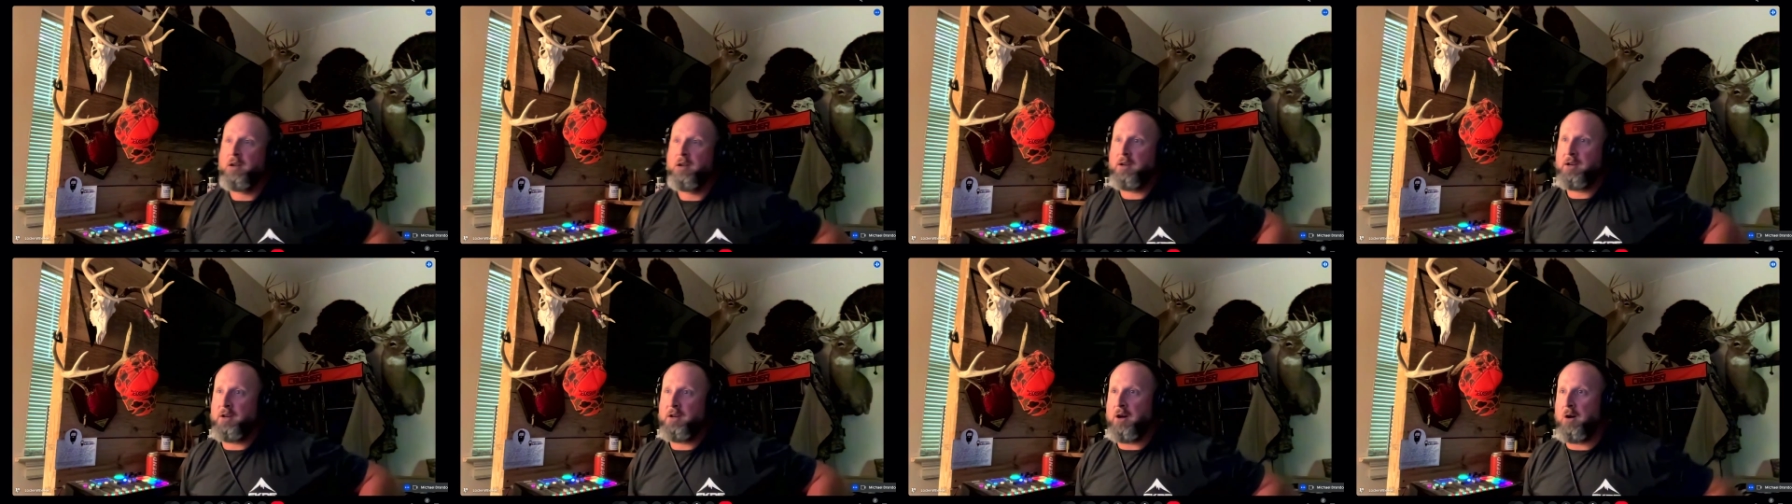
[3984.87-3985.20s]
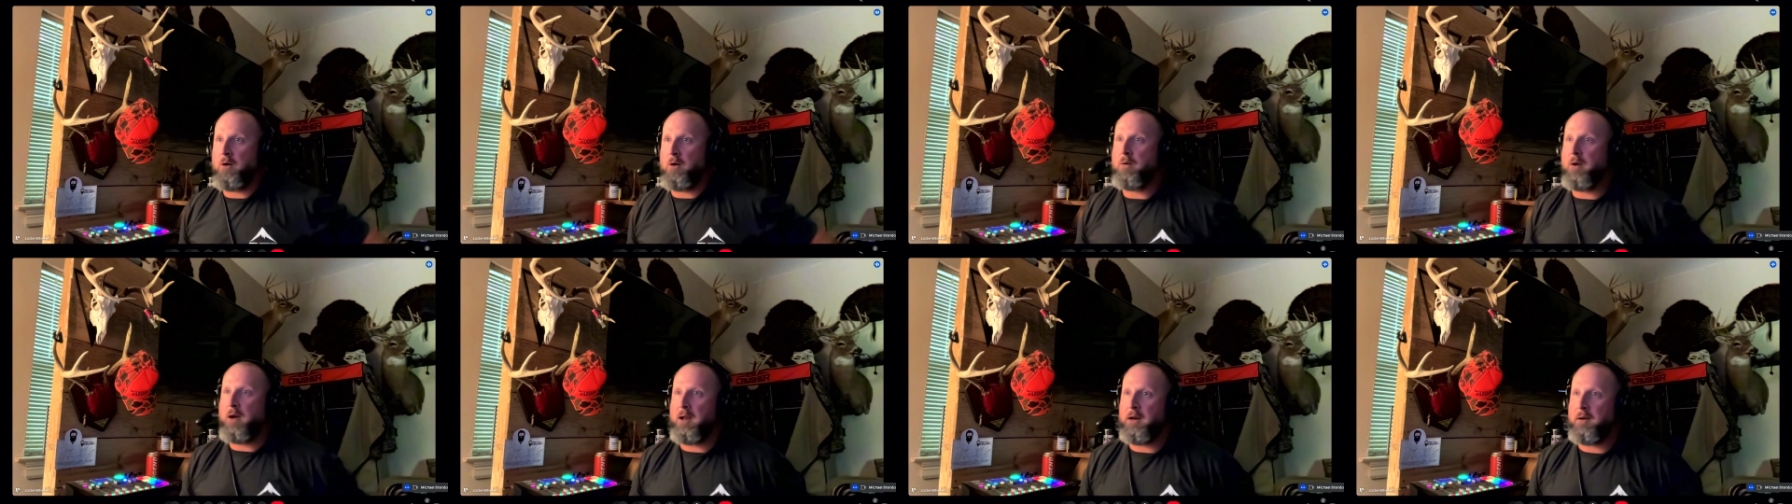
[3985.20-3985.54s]

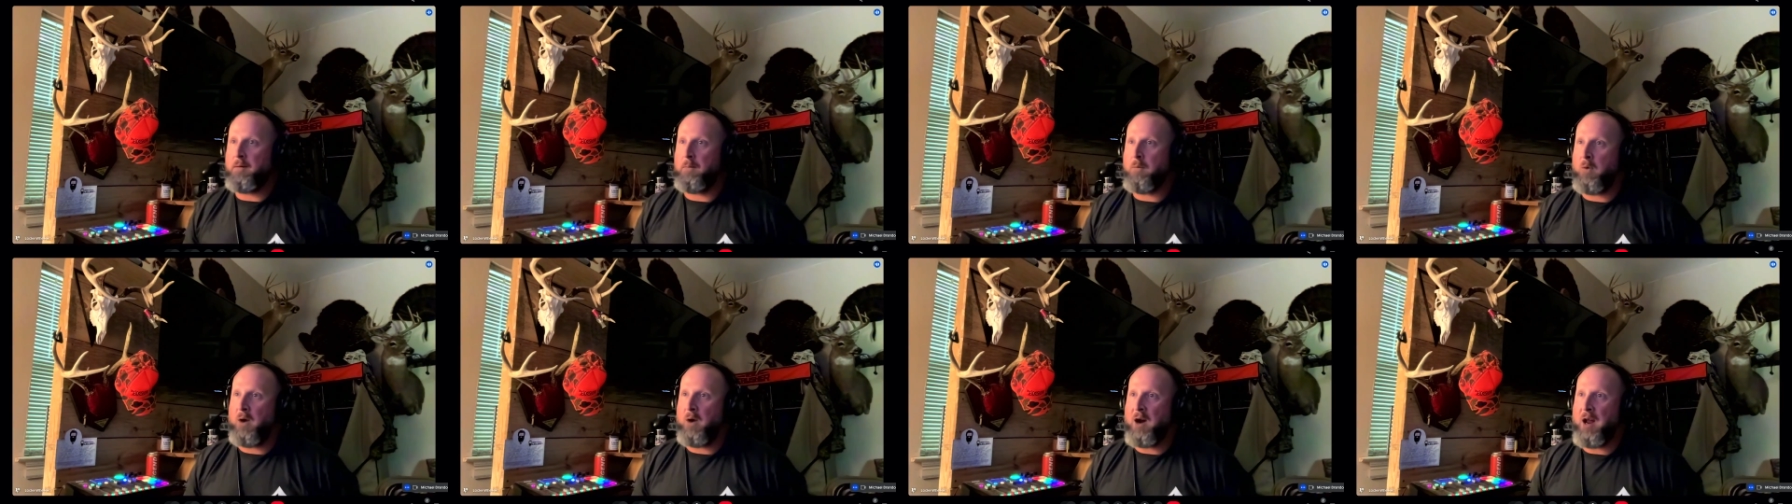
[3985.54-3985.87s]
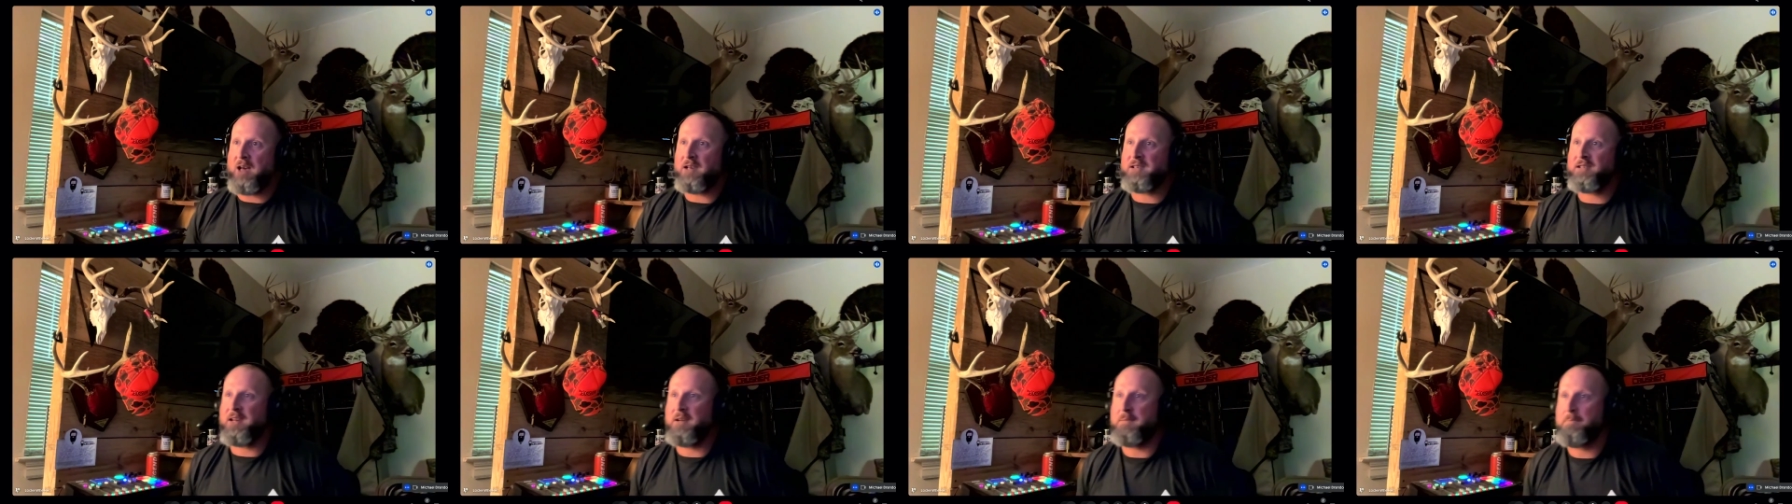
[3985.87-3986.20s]
And when
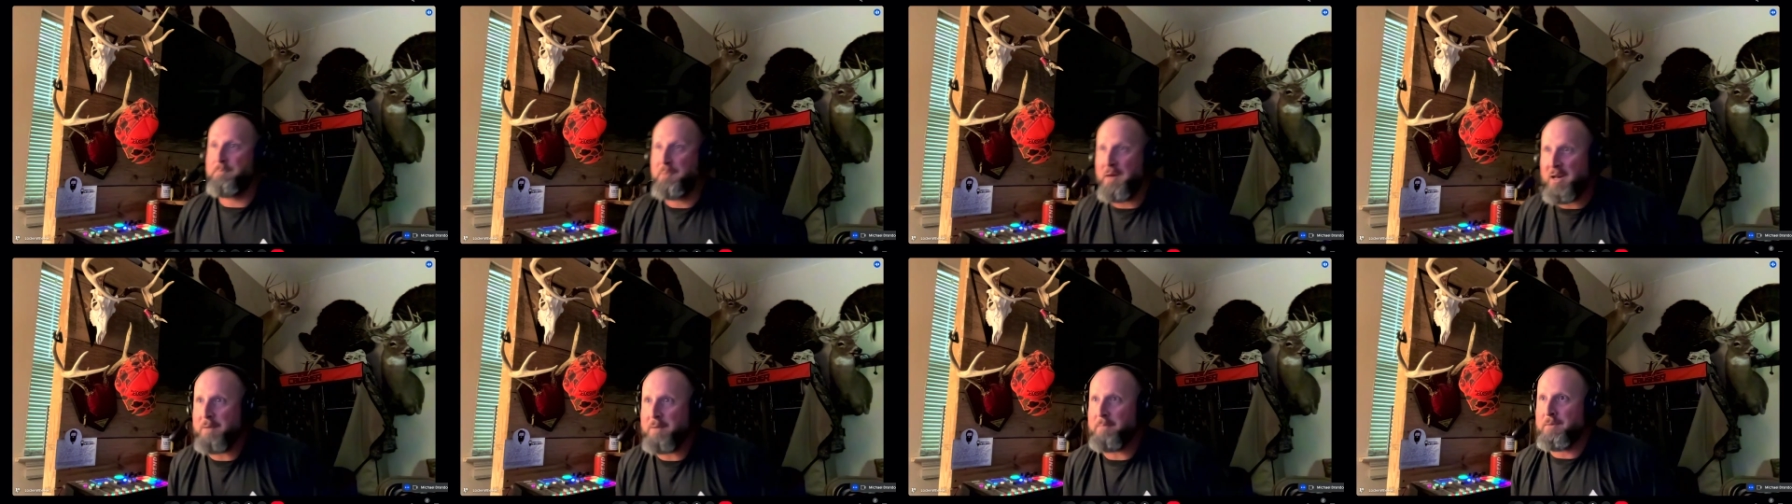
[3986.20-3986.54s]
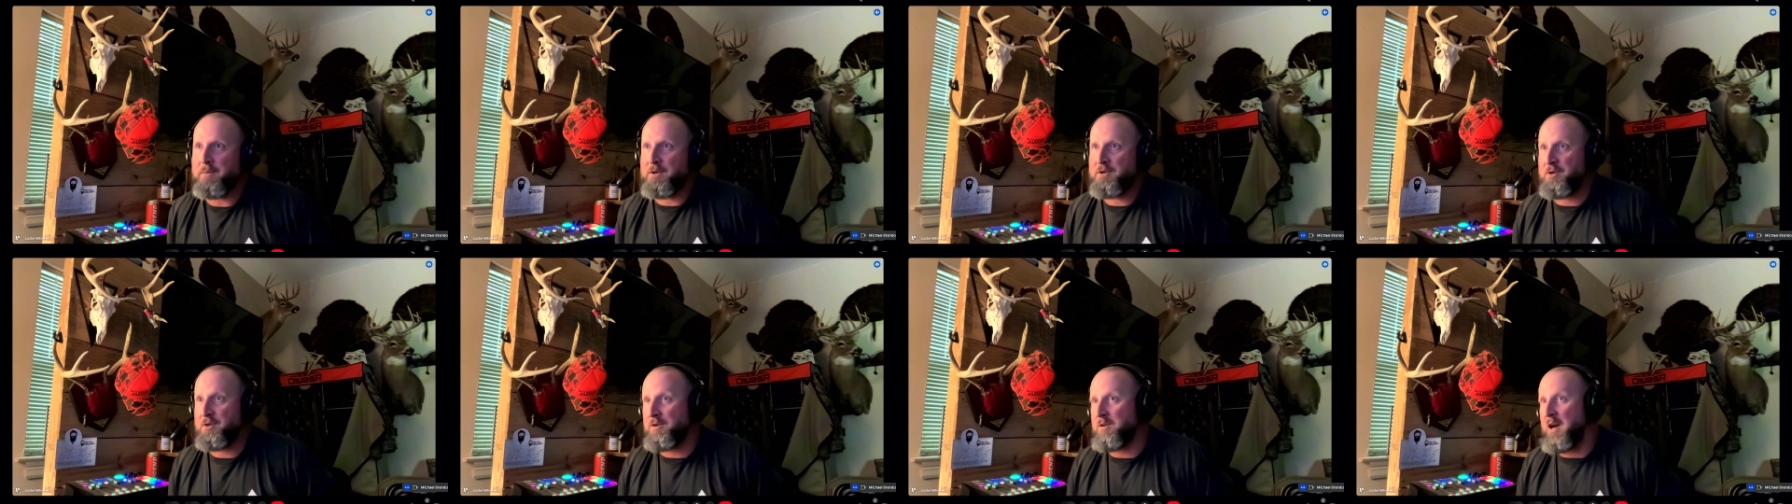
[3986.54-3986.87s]
I say big
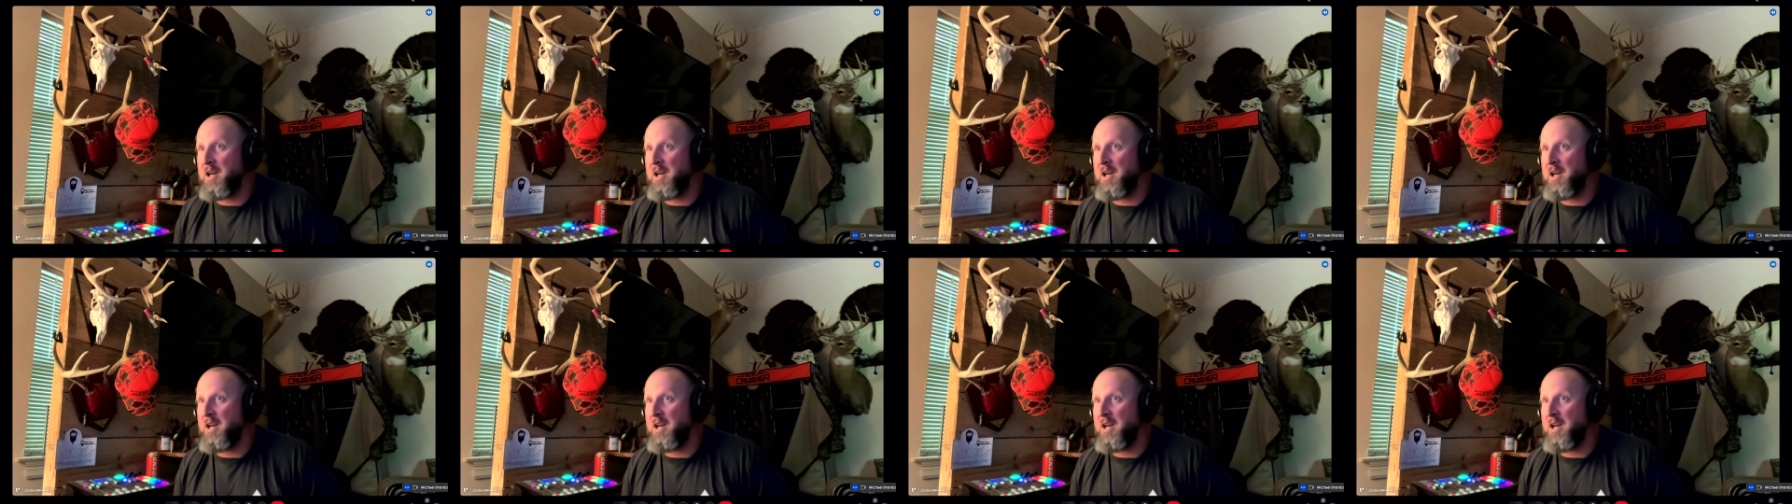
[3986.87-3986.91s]
mature,